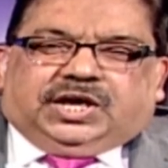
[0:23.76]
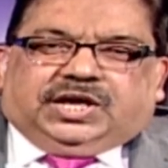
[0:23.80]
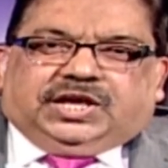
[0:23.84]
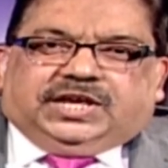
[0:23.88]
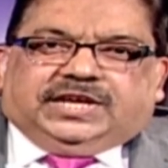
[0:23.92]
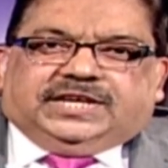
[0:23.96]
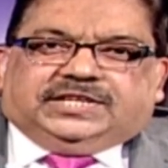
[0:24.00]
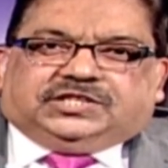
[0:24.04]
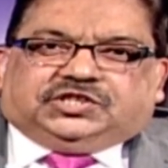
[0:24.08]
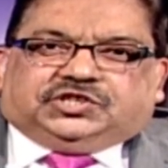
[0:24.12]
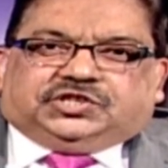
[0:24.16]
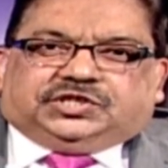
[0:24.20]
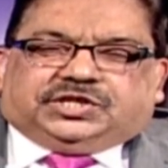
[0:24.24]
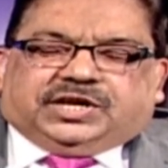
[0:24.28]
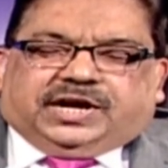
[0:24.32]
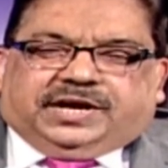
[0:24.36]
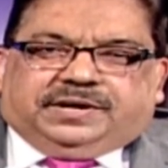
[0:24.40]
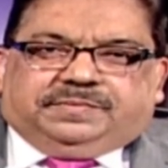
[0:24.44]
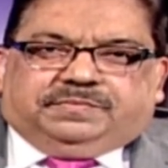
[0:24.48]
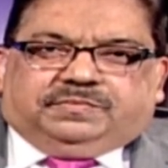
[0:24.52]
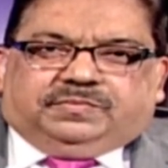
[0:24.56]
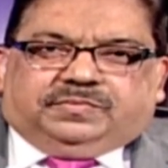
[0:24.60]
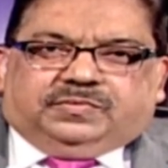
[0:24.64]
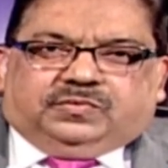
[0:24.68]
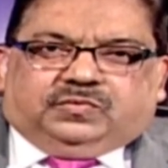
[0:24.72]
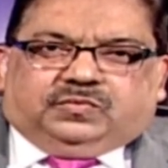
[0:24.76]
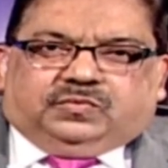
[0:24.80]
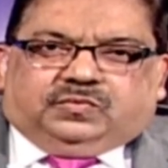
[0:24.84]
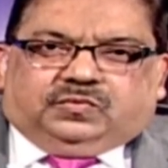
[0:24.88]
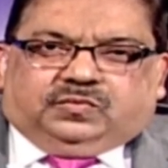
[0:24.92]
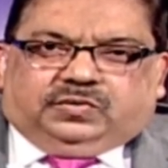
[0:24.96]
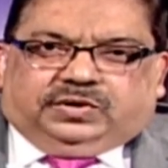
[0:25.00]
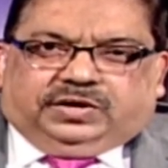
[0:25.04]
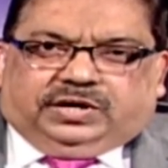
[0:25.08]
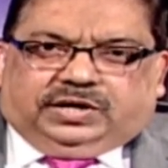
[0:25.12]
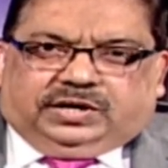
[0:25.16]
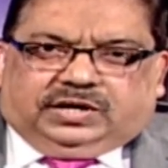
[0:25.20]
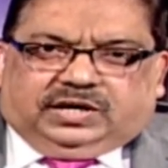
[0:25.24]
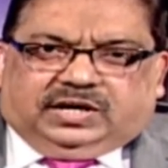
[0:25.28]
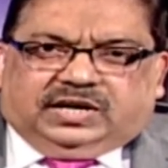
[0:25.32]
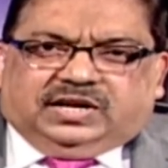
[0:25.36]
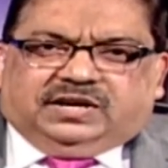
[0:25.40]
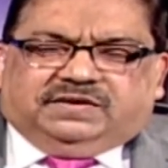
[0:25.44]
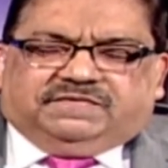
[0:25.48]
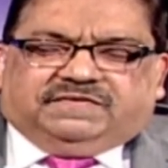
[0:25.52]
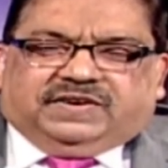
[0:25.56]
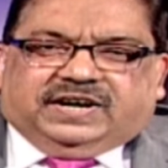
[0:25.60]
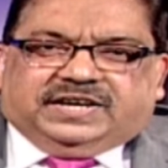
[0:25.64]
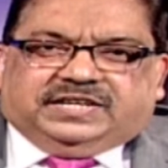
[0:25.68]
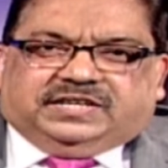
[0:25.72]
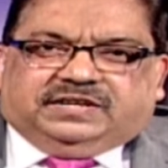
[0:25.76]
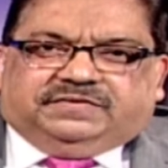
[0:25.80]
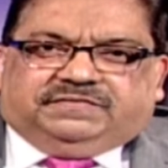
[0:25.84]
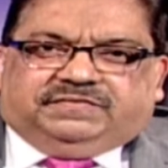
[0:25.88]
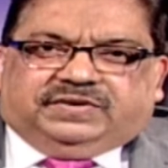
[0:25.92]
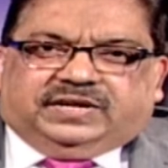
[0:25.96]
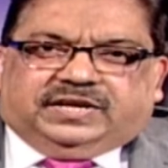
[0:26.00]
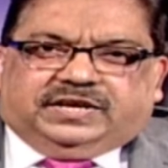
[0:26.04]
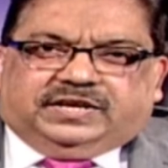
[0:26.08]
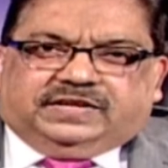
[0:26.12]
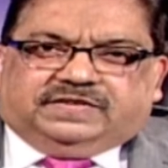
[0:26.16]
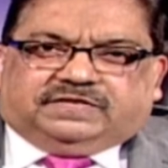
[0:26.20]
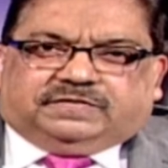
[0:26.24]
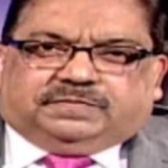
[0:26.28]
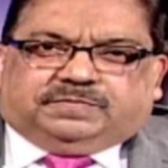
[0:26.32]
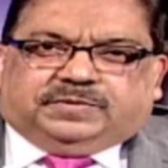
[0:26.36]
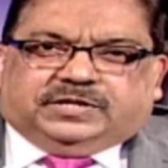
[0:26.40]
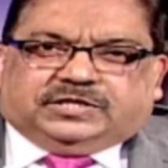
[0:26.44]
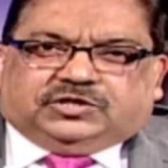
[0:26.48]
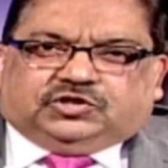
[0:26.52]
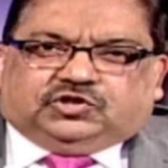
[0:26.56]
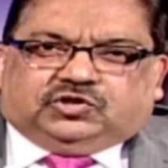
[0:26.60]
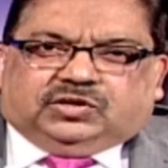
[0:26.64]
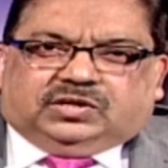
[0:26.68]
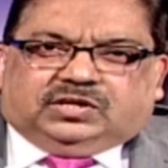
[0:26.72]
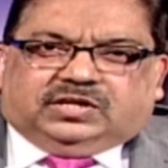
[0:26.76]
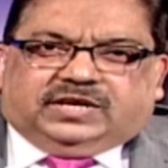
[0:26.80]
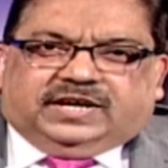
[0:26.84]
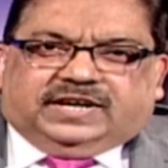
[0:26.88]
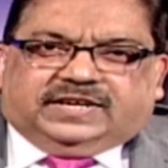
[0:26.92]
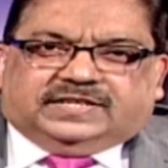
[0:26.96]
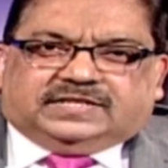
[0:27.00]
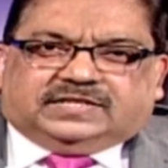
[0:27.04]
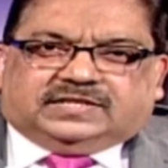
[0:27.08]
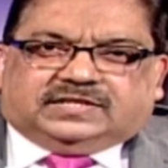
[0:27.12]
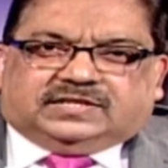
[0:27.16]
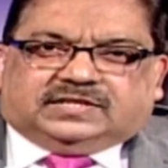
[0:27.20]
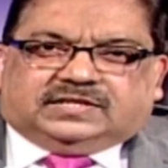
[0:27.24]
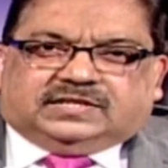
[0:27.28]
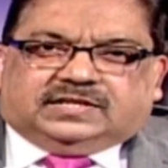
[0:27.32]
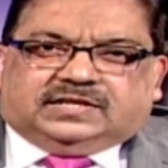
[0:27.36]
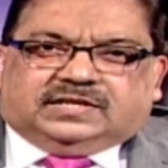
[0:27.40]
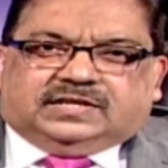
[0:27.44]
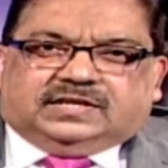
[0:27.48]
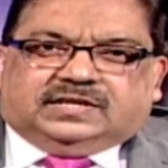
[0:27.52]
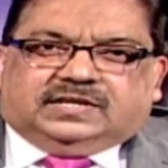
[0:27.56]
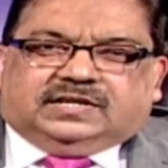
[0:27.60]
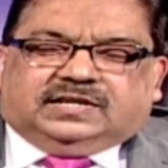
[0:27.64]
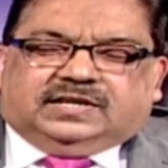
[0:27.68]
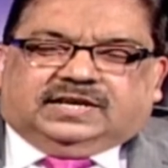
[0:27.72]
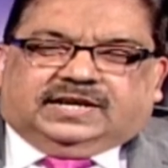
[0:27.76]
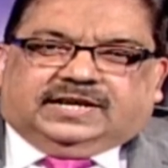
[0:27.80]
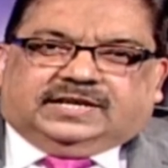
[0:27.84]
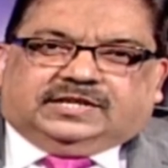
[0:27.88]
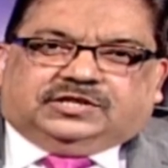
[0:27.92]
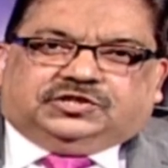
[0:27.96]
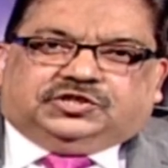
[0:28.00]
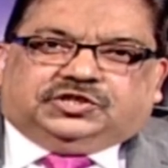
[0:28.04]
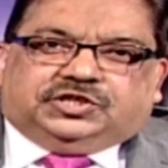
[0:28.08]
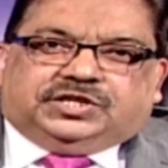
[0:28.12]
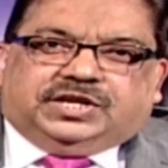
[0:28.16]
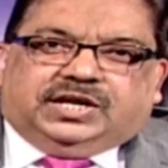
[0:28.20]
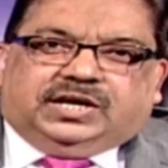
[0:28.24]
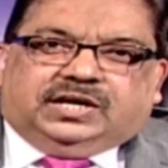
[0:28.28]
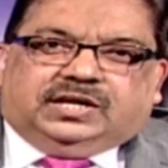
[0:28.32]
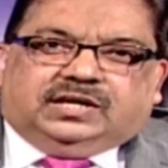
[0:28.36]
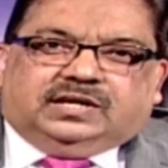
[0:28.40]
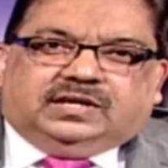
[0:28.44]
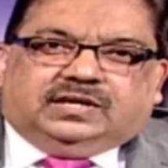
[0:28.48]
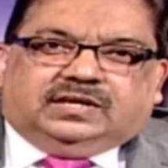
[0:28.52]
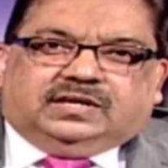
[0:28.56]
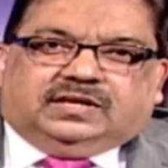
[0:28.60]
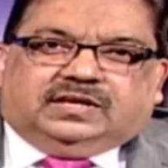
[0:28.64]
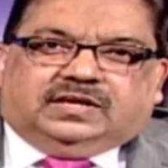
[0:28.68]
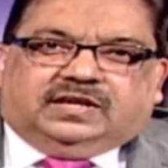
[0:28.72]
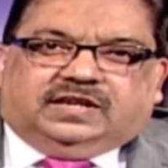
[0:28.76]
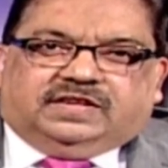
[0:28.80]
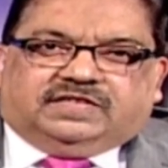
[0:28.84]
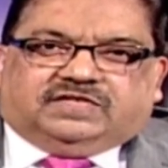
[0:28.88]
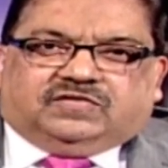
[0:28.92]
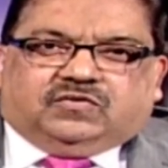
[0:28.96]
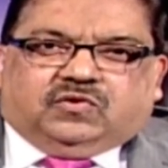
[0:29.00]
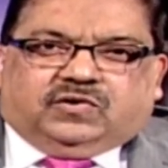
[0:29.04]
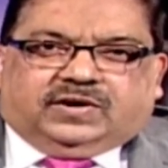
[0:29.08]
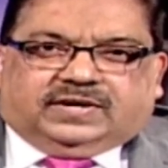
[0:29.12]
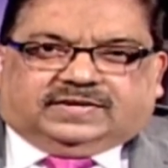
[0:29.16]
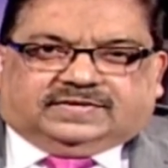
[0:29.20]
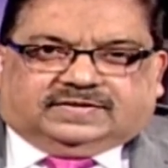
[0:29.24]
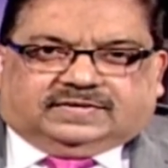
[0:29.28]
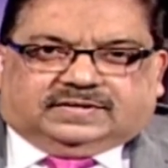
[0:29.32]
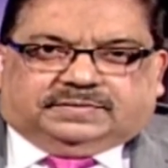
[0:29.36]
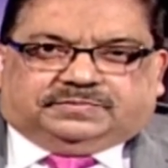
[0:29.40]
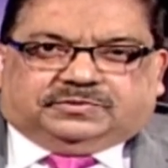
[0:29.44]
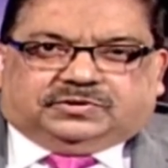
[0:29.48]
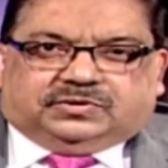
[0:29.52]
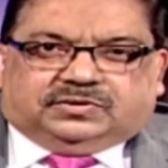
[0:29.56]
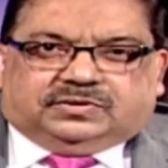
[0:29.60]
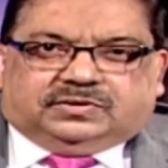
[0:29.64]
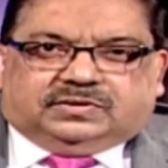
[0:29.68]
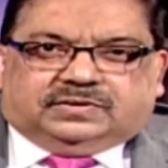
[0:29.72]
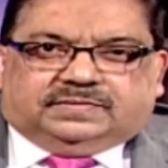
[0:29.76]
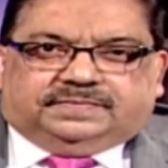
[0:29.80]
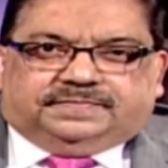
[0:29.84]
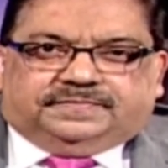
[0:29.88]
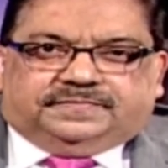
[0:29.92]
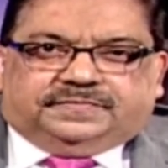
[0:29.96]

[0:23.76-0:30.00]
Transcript: Each time we invite a very special guest, and today is no exception.